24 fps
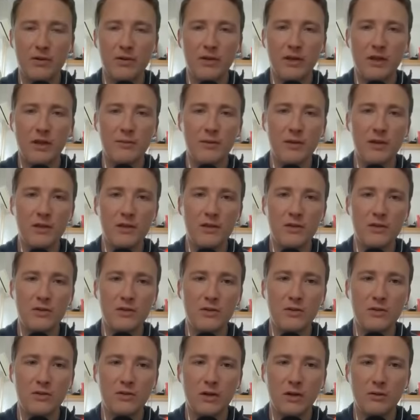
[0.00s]
them
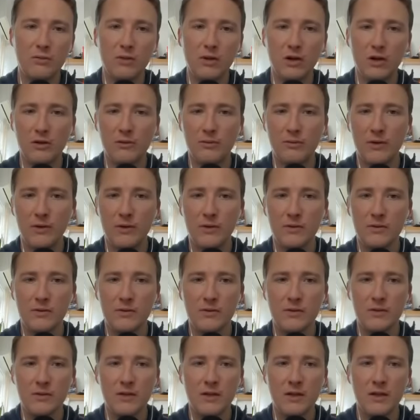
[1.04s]
into a blog
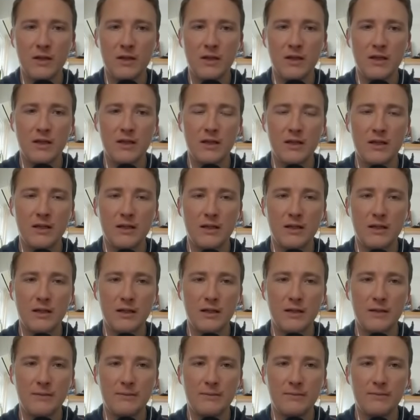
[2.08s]
post.
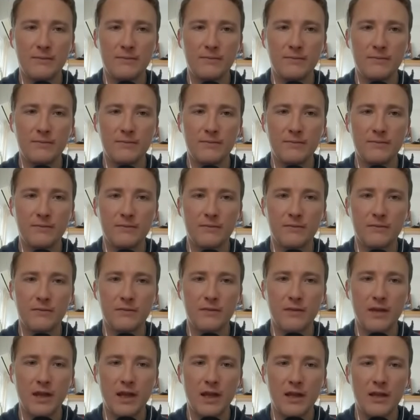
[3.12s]

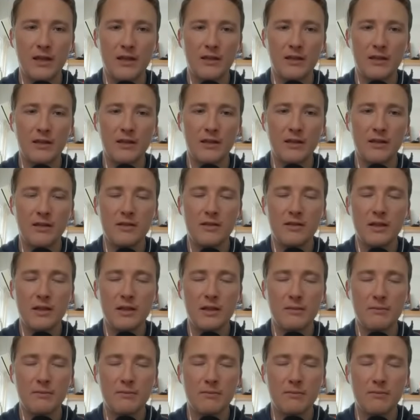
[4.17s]
And this
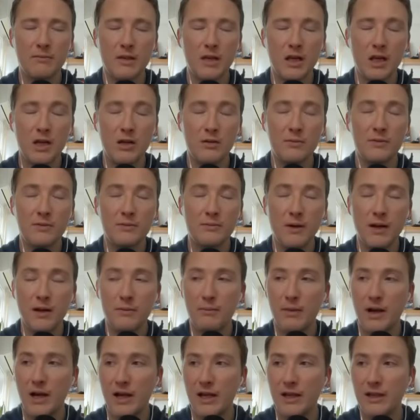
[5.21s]
like helps my
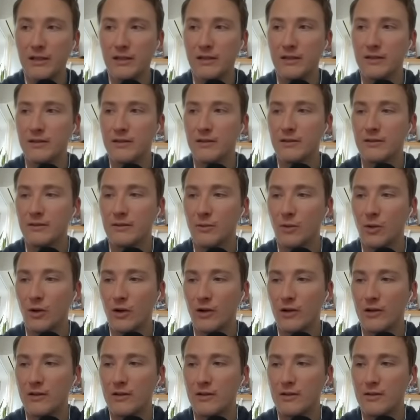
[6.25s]
mind
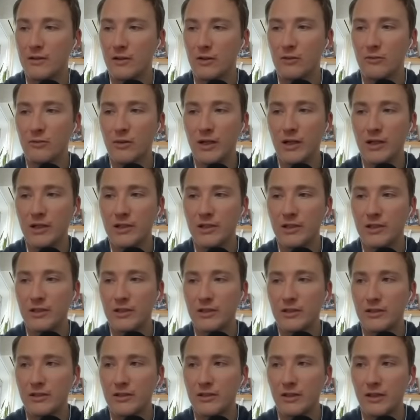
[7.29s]
work so much
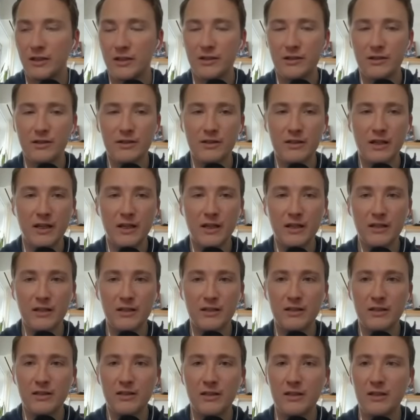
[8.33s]
to understand